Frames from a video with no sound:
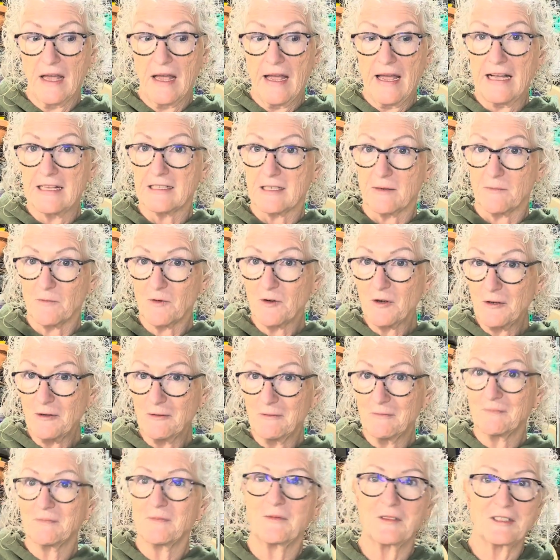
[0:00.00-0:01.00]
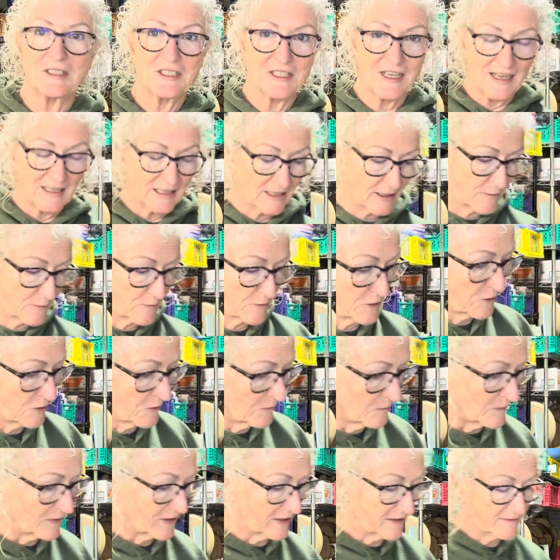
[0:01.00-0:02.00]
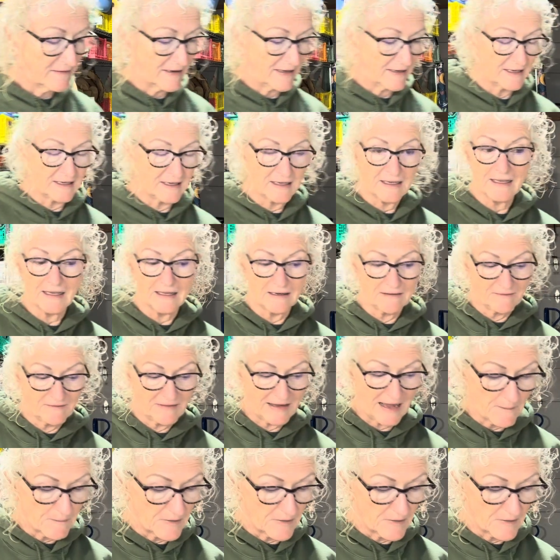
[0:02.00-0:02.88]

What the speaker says: and some roux, which I love roux, but I didn't get that